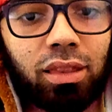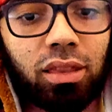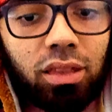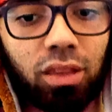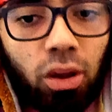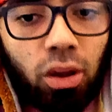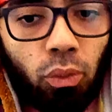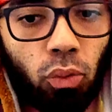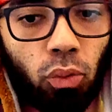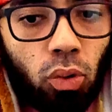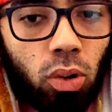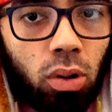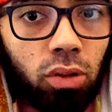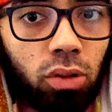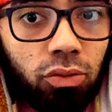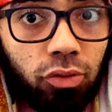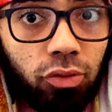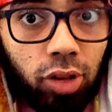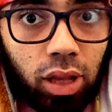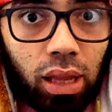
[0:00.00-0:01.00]
the wall
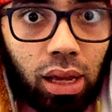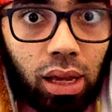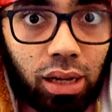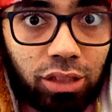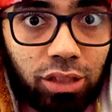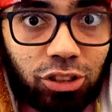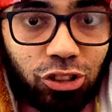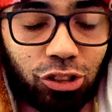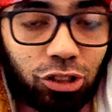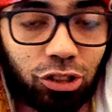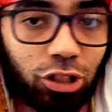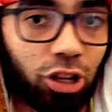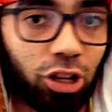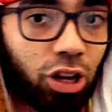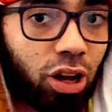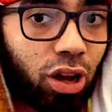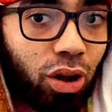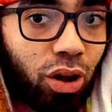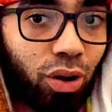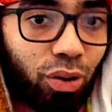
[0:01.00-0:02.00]
village,
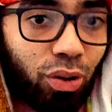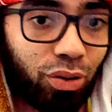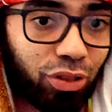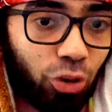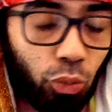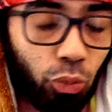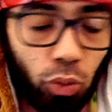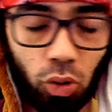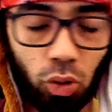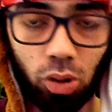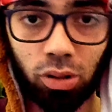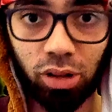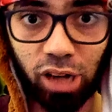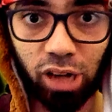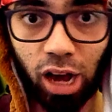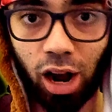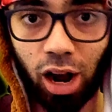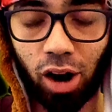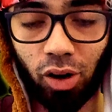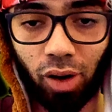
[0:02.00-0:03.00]
the wall
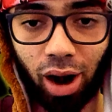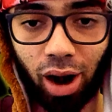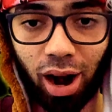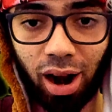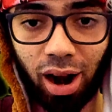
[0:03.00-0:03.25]
Gaara,